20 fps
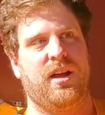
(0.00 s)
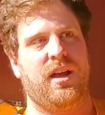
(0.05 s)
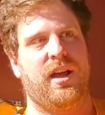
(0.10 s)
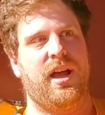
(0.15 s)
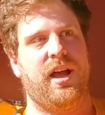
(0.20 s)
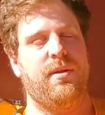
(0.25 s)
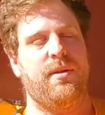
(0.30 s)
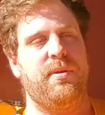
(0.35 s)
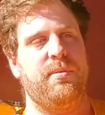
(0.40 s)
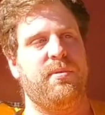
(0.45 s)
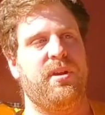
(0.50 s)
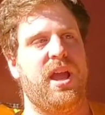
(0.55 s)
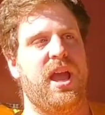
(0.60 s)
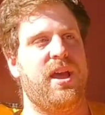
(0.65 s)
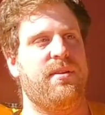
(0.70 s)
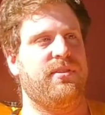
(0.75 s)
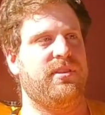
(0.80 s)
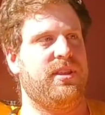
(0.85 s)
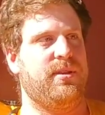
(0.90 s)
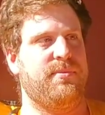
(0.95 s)
I remember
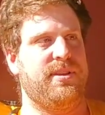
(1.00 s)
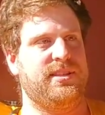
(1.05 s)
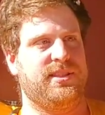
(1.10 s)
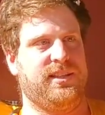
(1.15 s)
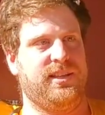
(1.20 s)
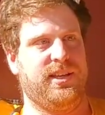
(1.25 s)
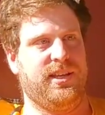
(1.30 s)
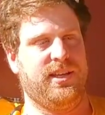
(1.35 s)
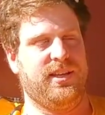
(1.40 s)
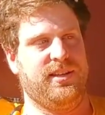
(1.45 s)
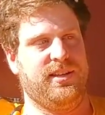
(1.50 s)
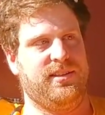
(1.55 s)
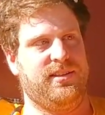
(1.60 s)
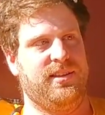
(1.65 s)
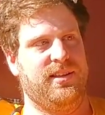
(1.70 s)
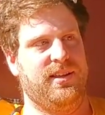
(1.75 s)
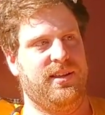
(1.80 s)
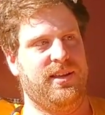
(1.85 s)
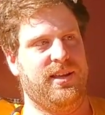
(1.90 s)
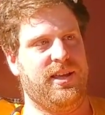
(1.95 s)
having them as a kid,
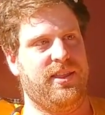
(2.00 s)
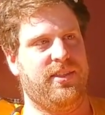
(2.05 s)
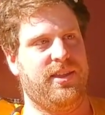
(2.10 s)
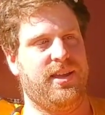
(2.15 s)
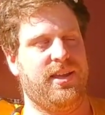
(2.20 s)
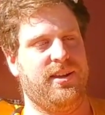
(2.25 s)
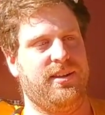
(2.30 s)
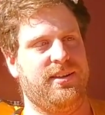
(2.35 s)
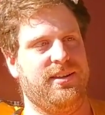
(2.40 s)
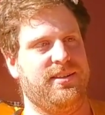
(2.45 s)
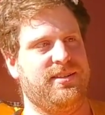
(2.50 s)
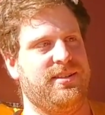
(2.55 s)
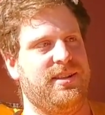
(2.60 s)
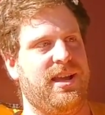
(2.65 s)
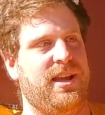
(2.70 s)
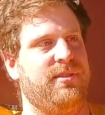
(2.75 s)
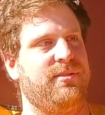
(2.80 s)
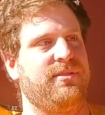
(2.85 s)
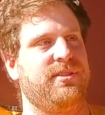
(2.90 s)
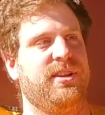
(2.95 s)
and then
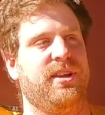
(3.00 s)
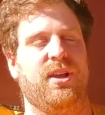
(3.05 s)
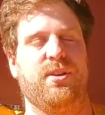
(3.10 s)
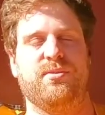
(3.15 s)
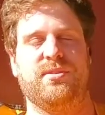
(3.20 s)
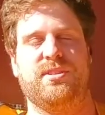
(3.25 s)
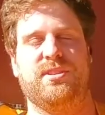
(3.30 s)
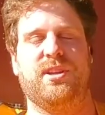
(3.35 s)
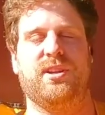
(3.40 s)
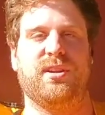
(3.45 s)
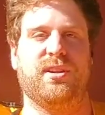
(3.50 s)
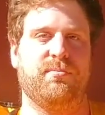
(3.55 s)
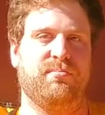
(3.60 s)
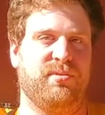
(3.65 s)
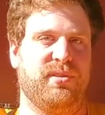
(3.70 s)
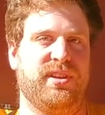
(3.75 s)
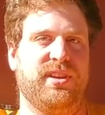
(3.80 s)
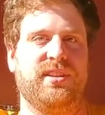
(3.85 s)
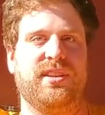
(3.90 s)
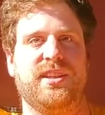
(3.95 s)
I was starting to
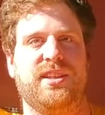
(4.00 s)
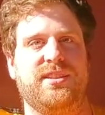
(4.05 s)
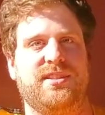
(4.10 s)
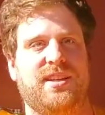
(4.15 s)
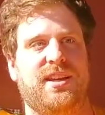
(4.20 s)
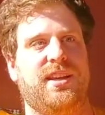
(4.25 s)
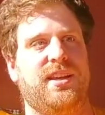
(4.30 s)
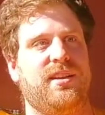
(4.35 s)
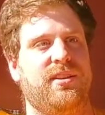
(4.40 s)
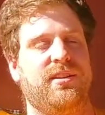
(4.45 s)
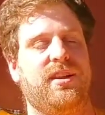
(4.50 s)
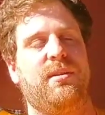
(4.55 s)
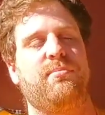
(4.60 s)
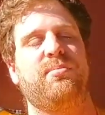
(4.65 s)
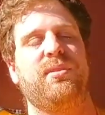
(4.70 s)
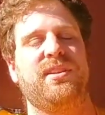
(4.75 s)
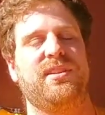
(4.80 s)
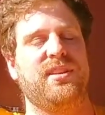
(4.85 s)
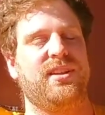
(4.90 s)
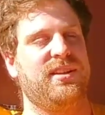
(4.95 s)
breed these, or not
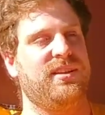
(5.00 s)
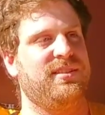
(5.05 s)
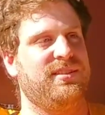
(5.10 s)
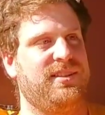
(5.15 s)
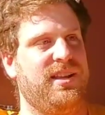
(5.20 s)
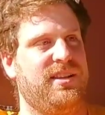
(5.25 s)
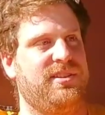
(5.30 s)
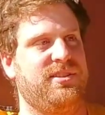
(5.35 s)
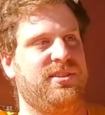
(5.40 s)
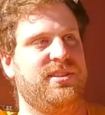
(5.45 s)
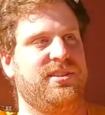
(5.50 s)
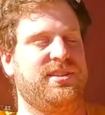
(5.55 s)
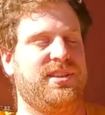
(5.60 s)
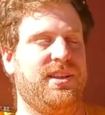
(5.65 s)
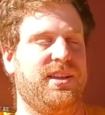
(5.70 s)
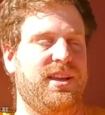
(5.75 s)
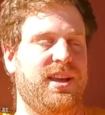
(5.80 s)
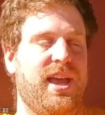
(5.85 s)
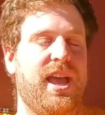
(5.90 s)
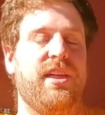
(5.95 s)
breed the tetras.
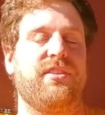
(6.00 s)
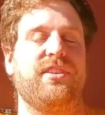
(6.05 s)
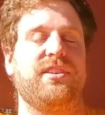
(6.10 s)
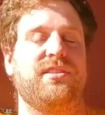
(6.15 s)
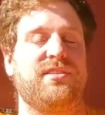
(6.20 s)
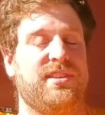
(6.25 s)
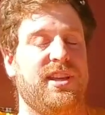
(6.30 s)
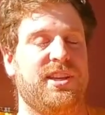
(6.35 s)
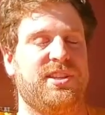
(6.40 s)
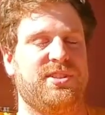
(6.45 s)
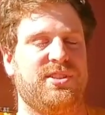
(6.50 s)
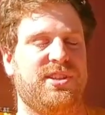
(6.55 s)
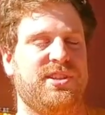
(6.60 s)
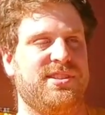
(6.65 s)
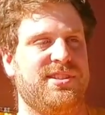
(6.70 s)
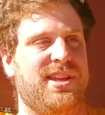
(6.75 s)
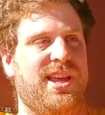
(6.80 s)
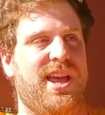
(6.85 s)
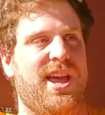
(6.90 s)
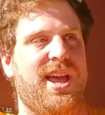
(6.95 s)
I had these
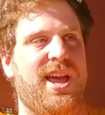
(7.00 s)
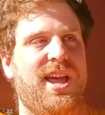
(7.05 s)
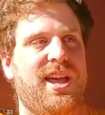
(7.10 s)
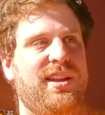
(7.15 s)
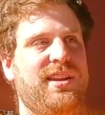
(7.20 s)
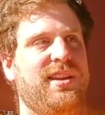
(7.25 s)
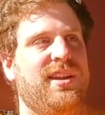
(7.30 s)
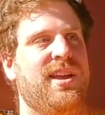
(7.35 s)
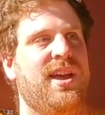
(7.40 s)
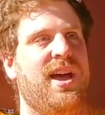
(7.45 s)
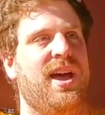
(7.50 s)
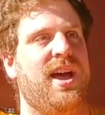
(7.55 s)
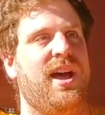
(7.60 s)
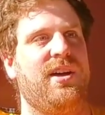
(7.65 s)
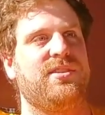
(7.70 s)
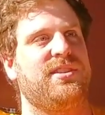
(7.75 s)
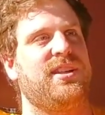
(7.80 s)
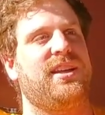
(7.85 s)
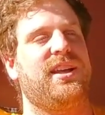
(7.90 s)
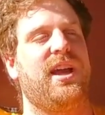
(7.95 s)
tetras, and I
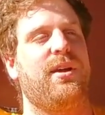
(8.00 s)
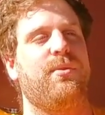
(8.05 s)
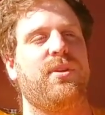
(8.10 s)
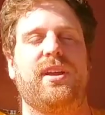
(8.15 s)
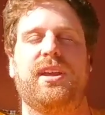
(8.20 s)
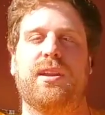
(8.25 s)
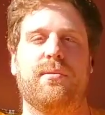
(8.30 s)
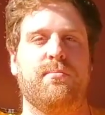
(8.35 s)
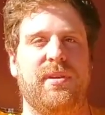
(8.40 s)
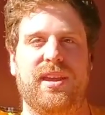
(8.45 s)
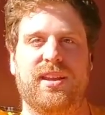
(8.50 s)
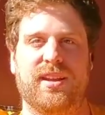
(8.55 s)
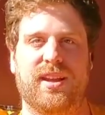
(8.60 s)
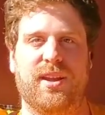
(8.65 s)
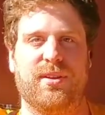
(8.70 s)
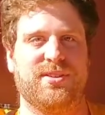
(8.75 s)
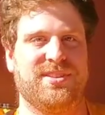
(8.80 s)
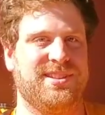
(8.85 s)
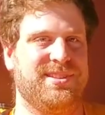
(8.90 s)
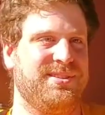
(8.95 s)
was like, oh, I got a betta.
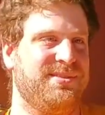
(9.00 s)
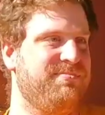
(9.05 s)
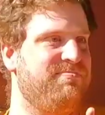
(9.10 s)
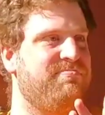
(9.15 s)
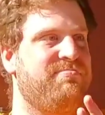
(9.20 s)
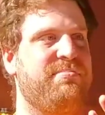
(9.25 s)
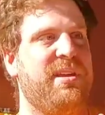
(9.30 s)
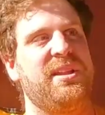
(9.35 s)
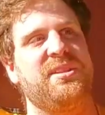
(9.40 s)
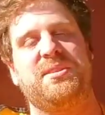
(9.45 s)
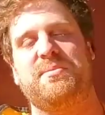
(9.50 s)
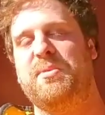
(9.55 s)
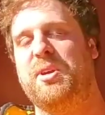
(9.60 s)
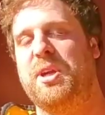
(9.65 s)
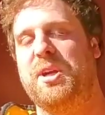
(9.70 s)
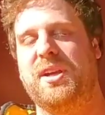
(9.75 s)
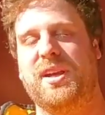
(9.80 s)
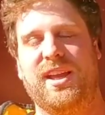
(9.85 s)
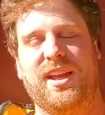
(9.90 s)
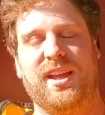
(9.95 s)
I was in
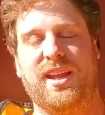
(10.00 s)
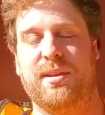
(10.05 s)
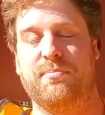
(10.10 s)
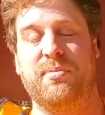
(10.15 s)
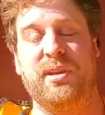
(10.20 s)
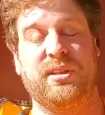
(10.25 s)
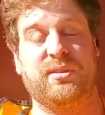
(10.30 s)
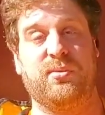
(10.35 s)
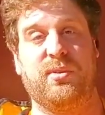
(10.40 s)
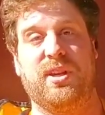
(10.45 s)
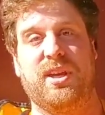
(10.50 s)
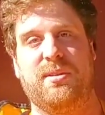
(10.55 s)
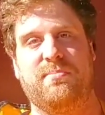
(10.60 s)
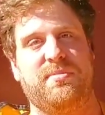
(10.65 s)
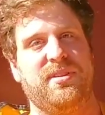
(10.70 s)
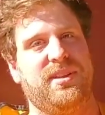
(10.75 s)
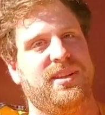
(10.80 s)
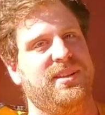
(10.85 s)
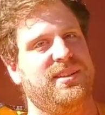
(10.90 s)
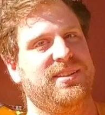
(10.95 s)
PetSmart, and I picked one up,
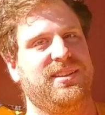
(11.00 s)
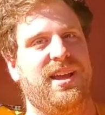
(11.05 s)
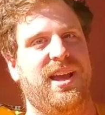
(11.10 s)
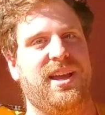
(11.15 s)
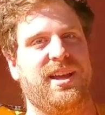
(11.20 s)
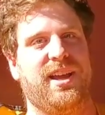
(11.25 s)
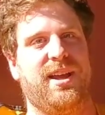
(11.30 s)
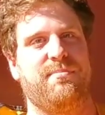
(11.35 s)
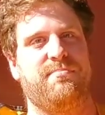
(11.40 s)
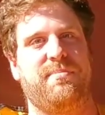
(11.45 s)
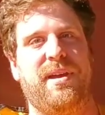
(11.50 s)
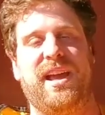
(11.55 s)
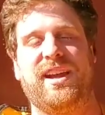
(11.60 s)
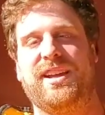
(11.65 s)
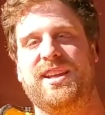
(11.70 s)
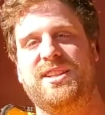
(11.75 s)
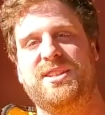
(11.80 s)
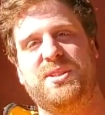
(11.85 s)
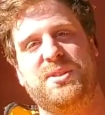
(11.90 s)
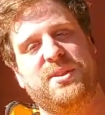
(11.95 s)
and I got back
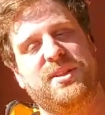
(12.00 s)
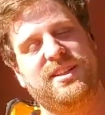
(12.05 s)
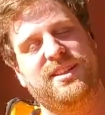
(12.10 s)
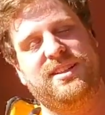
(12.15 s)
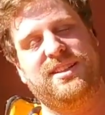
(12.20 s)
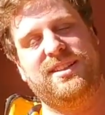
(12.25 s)
into it.